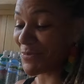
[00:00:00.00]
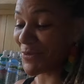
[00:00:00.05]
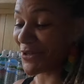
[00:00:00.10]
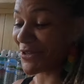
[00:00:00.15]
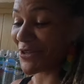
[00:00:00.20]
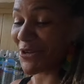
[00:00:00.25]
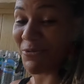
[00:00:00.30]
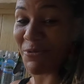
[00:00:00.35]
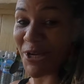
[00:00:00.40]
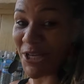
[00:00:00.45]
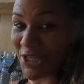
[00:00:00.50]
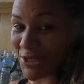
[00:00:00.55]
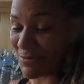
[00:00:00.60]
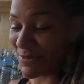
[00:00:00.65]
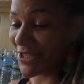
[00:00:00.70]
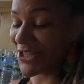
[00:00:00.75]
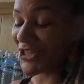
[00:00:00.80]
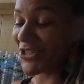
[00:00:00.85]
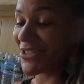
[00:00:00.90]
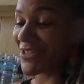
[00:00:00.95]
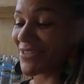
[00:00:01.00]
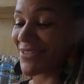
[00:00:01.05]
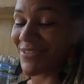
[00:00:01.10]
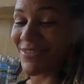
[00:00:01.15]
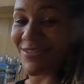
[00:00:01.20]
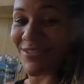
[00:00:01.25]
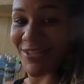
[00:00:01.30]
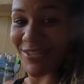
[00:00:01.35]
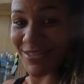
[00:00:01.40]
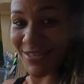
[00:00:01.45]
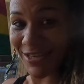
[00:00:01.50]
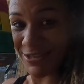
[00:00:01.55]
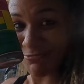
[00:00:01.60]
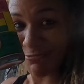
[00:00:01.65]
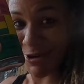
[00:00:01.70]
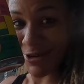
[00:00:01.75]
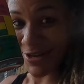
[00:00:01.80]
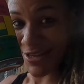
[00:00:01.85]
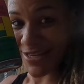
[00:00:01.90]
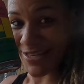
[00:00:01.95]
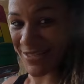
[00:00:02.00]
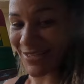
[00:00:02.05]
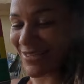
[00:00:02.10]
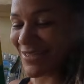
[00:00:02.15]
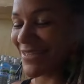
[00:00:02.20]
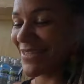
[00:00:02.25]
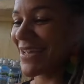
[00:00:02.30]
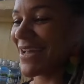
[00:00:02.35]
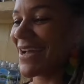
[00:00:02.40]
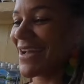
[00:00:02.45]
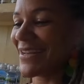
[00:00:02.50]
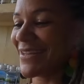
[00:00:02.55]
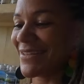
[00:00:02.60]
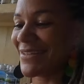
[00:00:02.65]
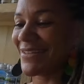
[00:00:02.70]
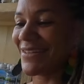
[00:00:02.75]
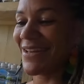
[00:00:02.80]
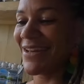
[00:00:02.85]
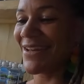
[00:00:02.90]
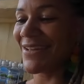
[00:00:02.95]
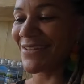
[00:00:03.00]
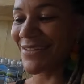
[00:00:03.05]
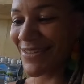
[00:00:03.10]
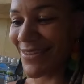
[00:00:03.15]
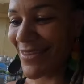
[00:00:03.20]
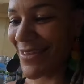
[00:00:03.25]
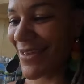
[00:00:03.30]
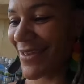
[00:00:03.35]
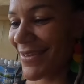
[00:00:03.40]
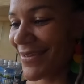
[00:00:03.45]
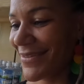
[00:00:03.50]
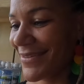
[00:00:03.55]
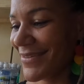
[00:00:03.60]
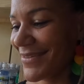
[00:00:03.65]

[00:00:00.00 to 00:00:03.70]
But now watch me. Just get one of this and yeah.